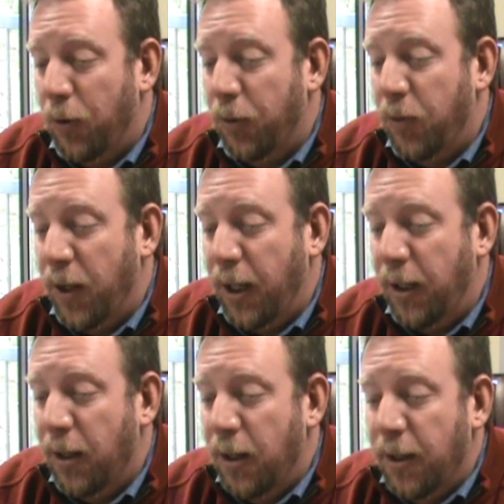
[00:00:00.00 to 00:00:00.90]

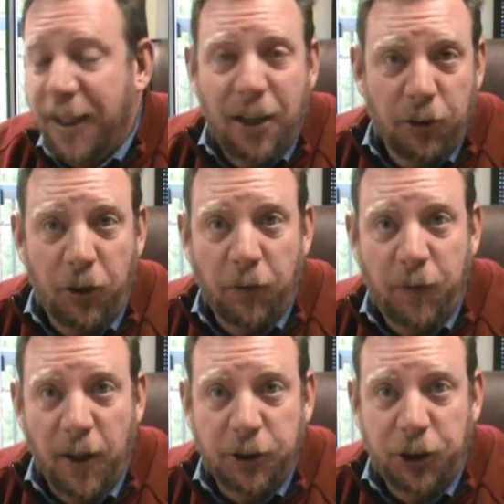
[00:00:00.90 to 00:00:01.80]
the calendar
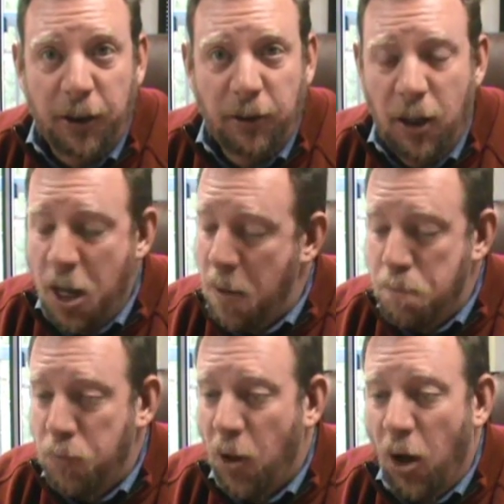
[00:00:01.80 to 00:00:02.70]
function,
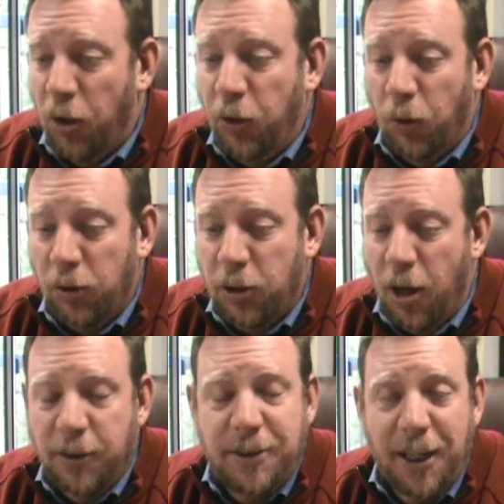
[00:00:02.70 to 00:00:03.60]
all your
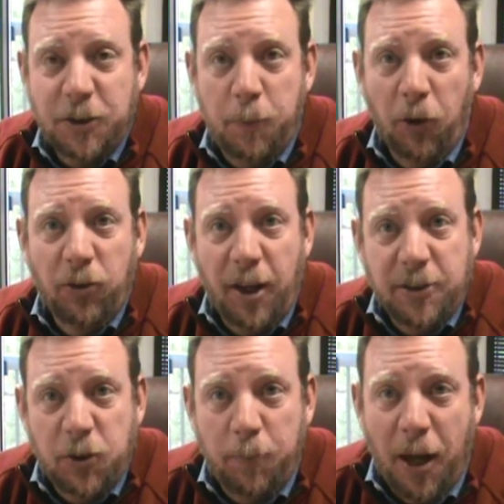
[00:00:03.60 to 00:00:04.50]
contacts'
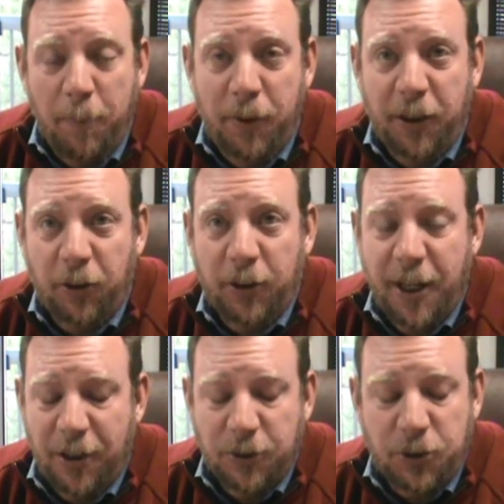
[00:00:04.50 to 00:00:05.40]
birthdays will pop into your
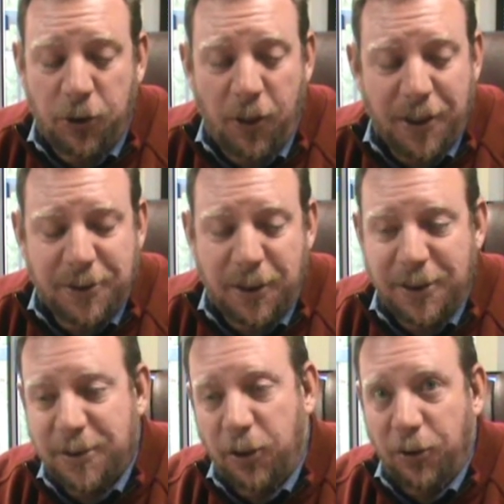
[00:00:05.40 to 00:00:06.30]
calendar. That's a
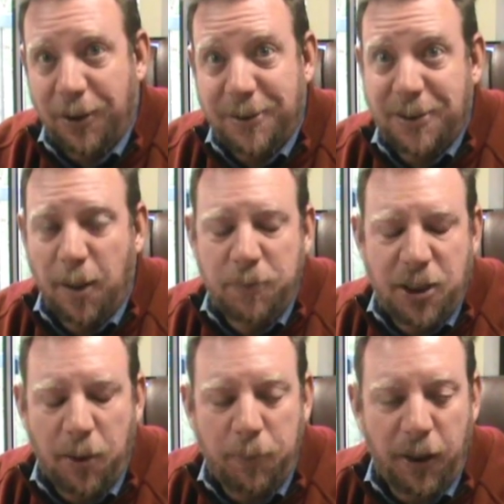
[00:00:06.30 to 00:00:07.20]
nice little
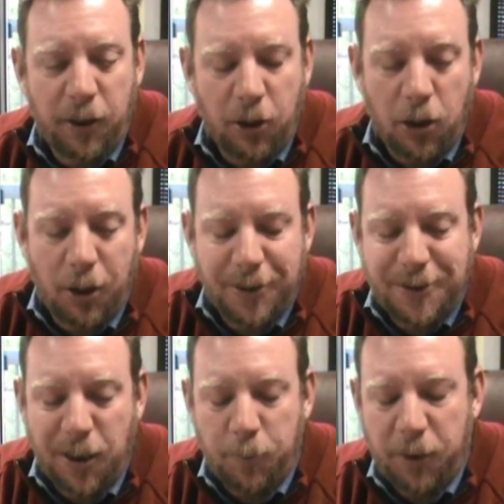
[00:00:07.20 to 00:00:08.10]
sub-tip in our
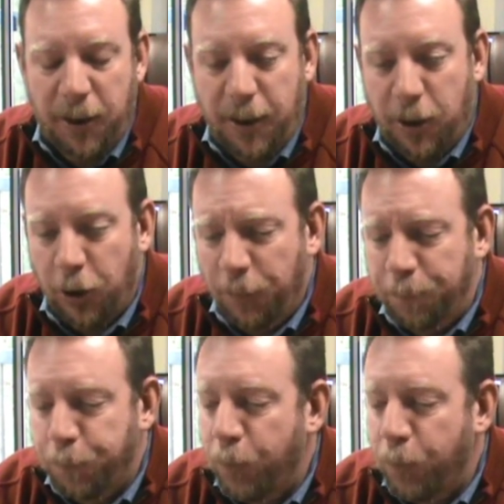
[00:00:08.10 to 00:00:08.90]
tip here.